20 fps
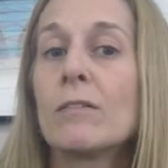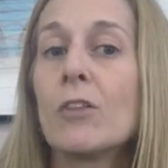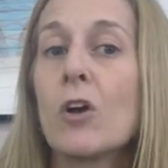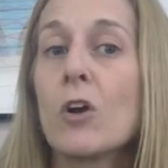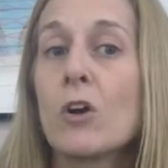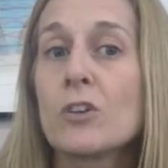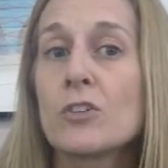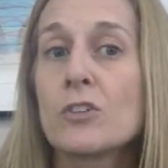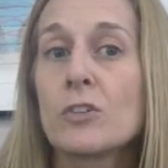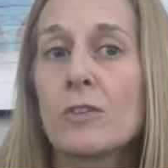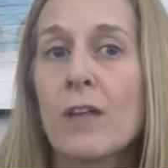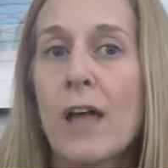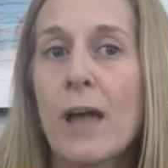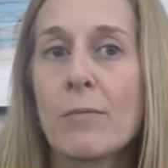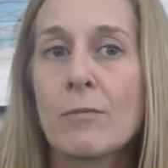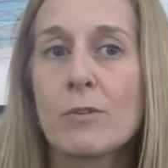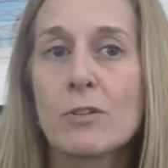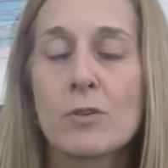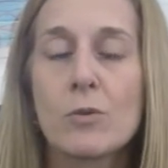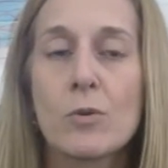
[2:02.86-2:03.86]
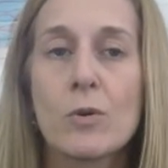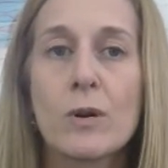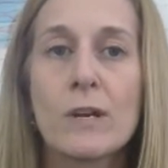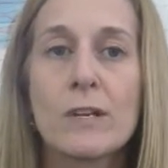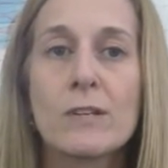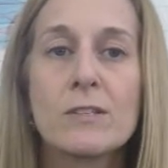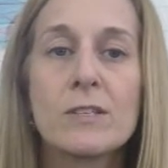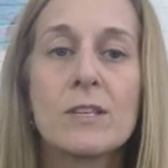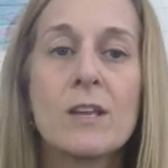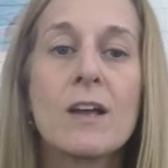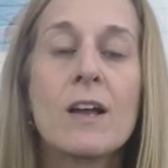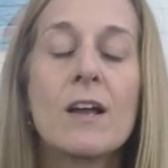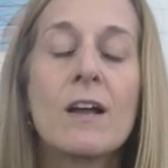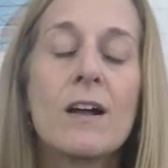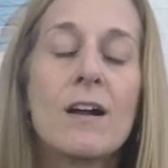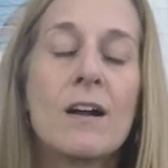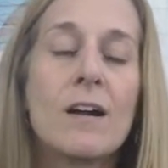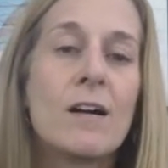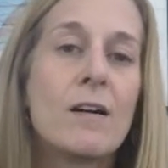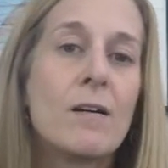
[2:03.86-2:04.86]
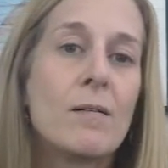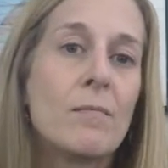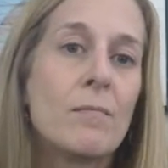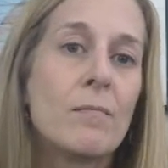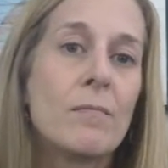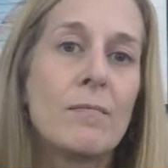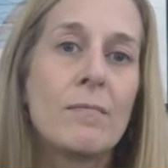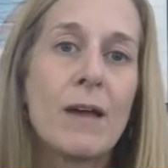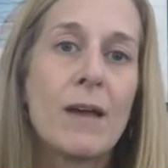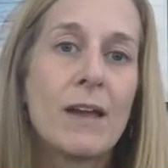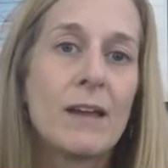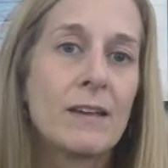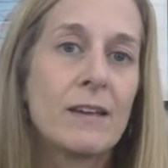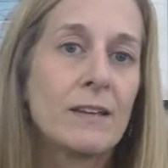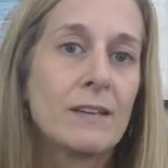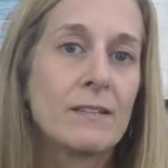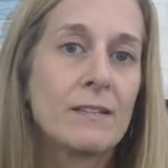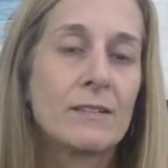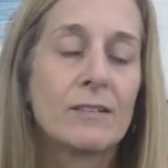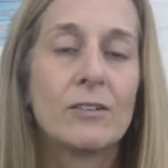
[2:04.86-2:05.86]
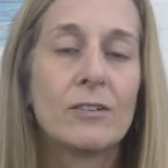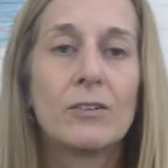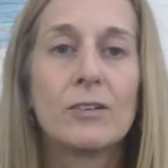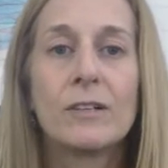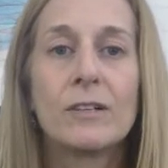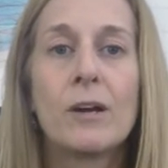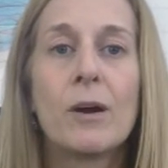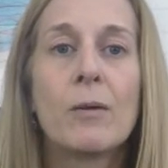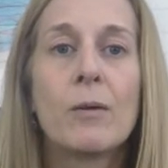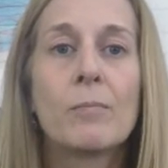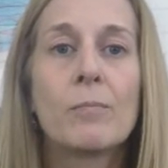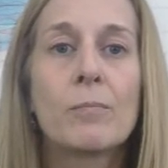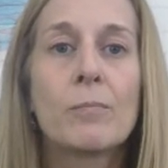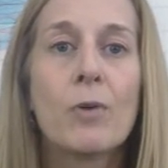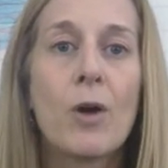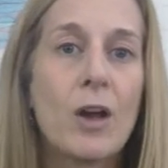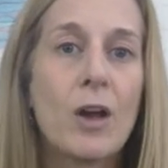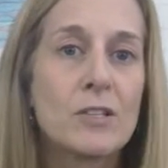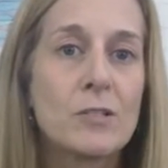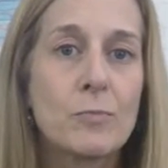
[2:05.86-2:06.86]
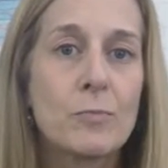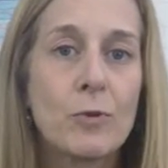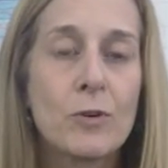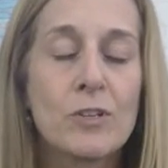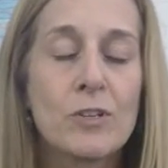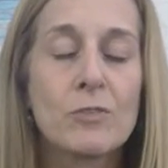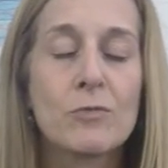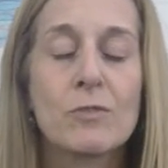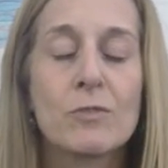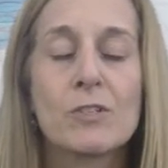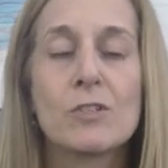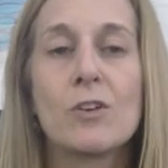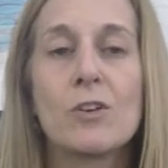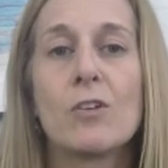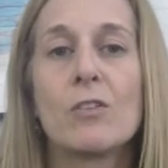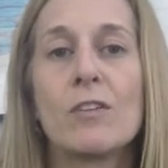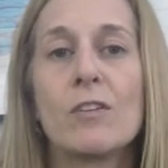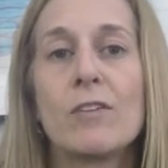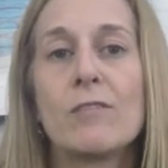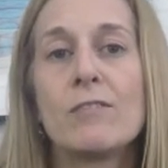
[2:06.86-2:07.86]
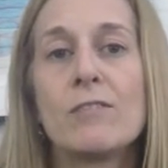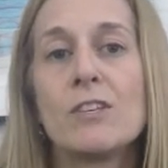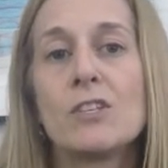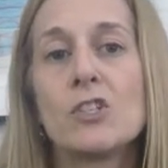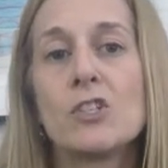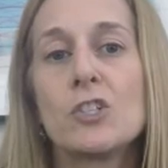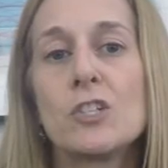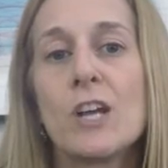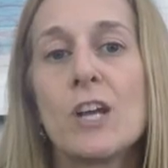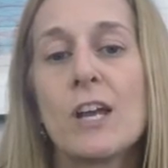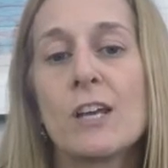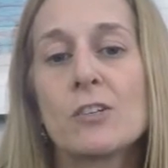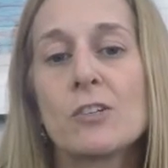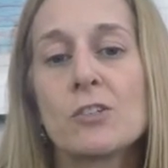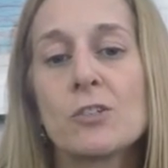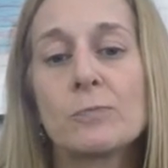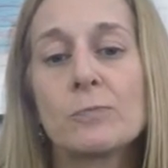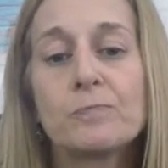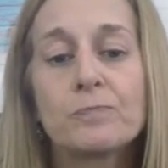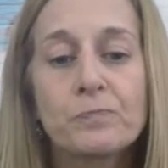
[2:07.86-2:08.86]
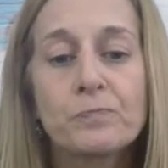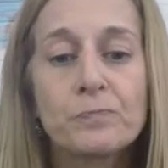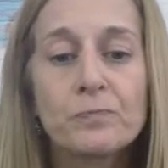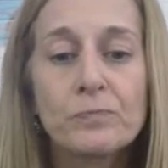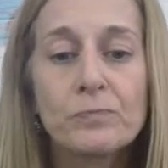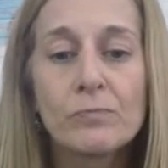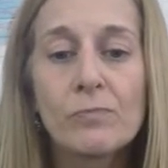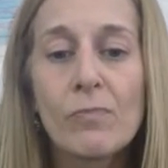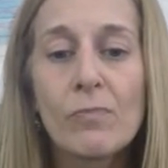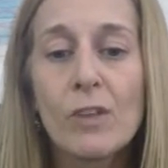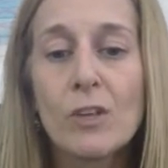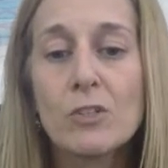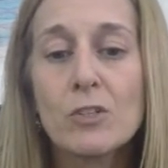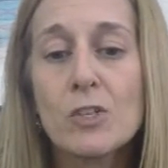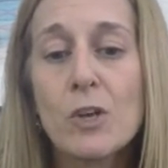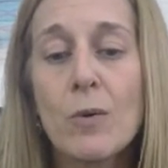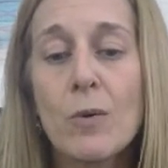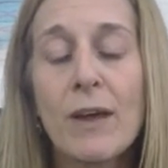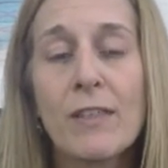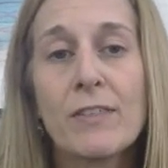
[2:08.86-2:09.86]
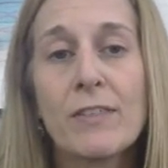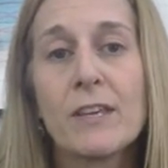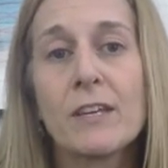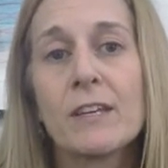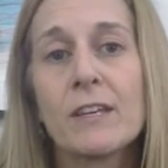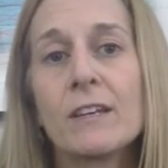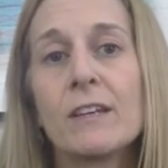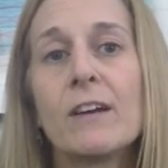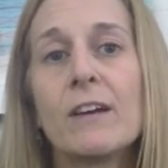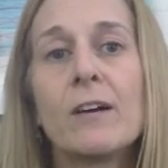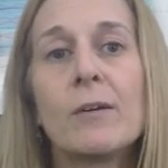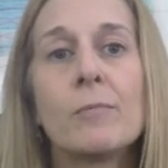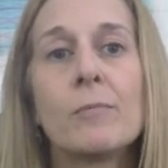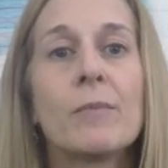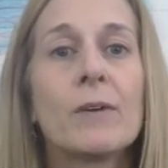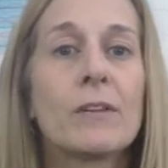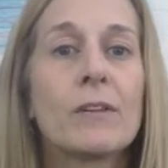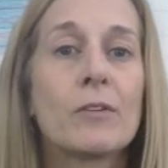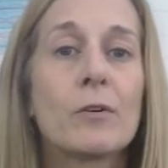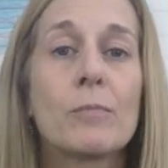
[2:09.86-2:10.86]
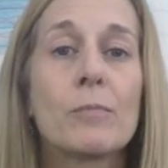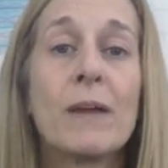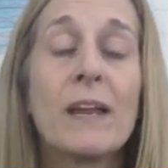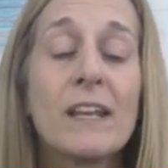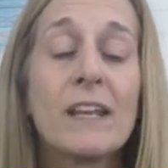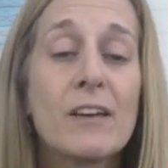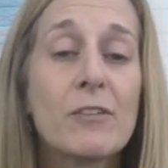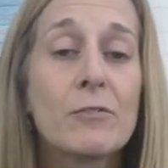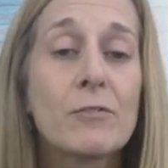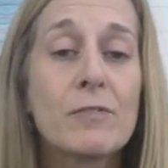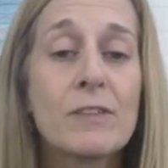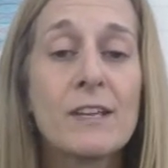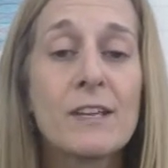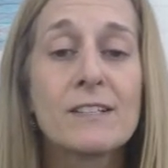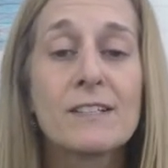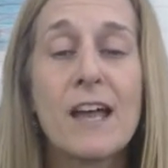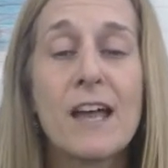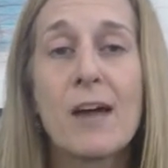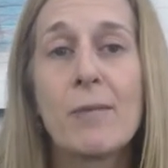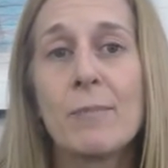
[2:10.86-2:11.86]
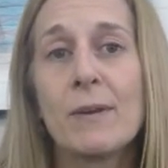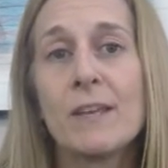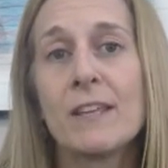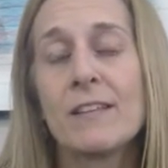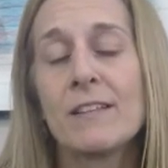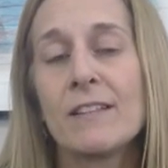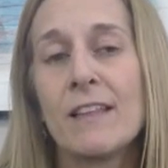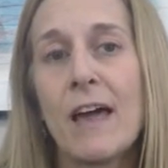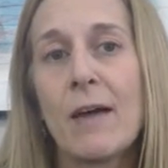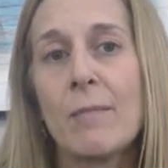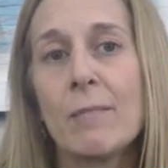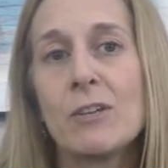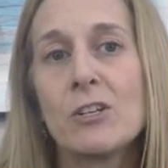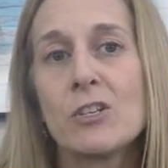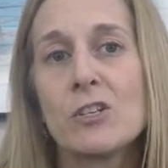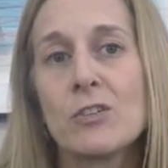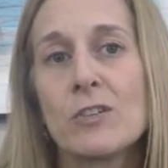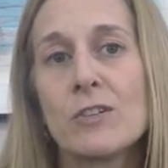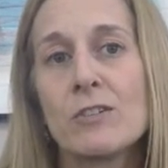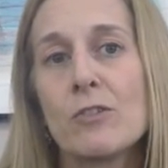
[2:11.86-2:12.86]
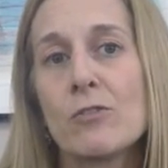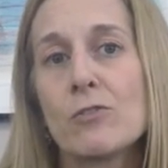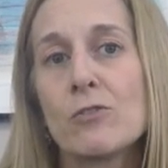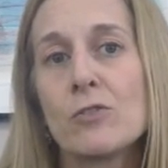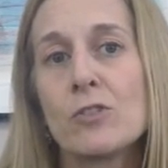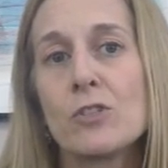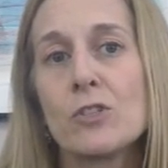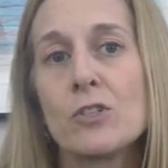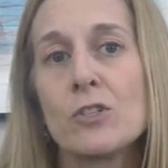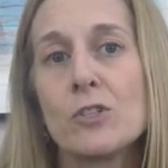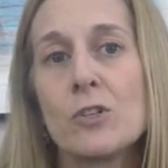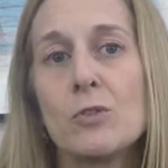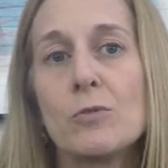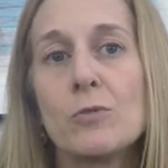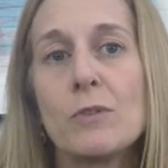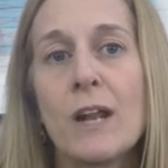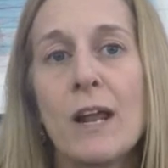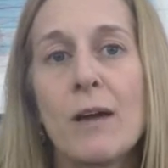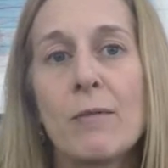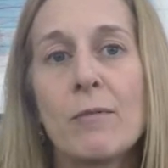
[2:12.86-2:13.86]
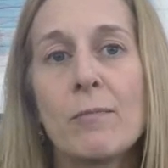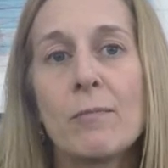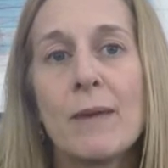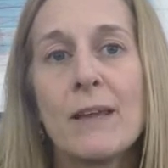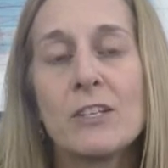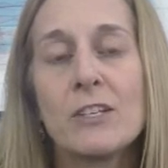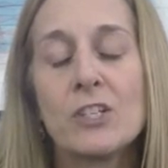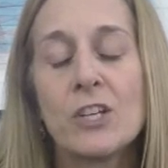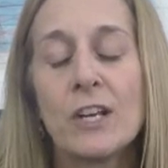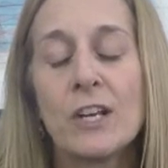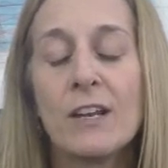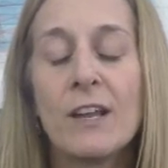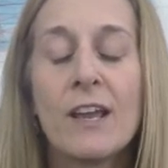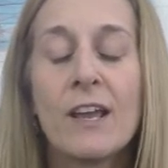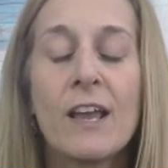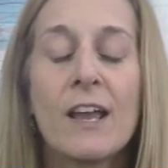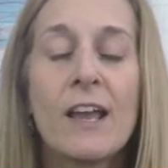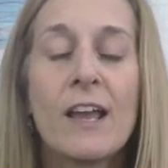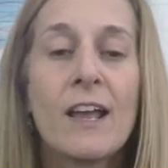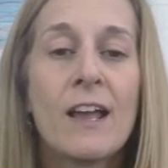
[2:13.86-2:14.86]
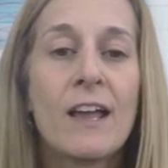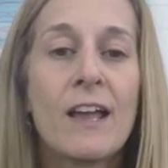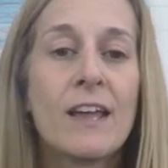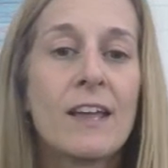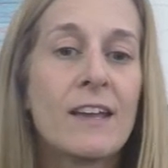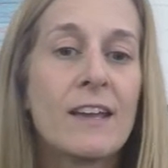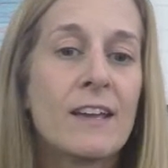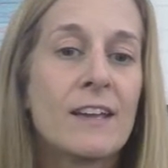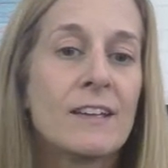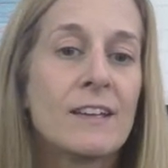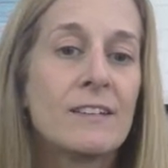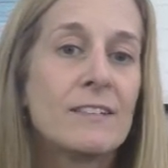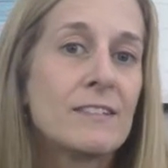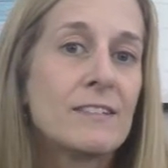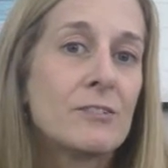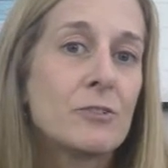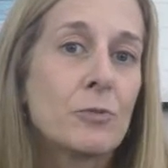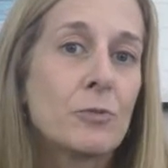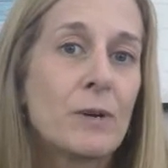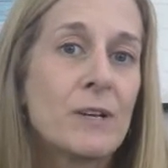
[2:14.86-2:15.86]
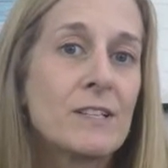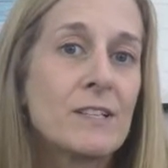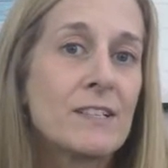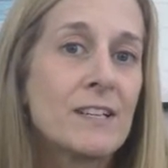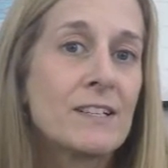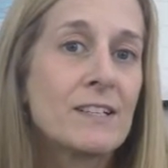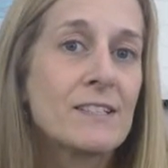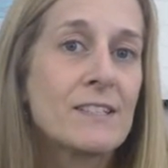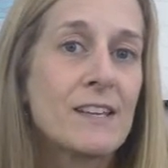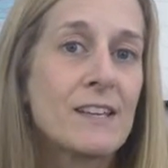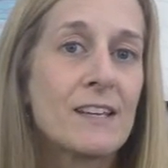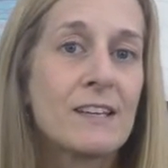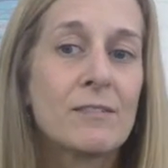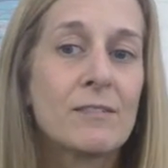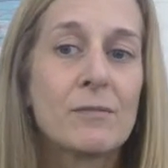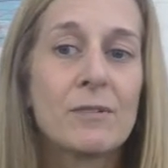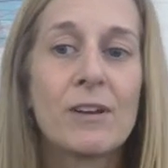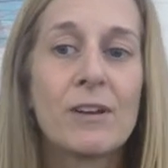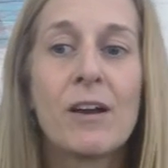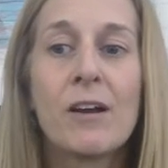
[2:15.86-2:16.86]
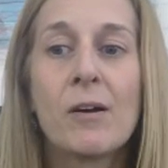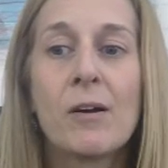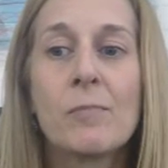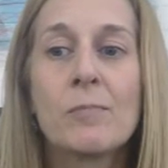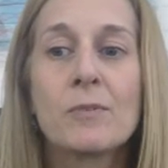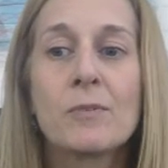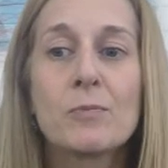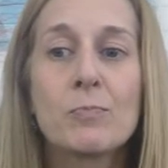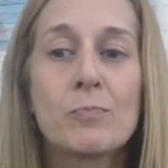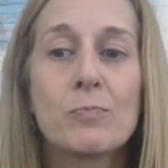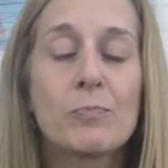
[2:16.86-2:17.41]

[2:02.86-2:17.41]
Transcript: larger laboratories um, may um, prosper as a result of this change. So I think um, there are many other things happening in the lab industry. Those are just two that I would mention. And 2016 um, is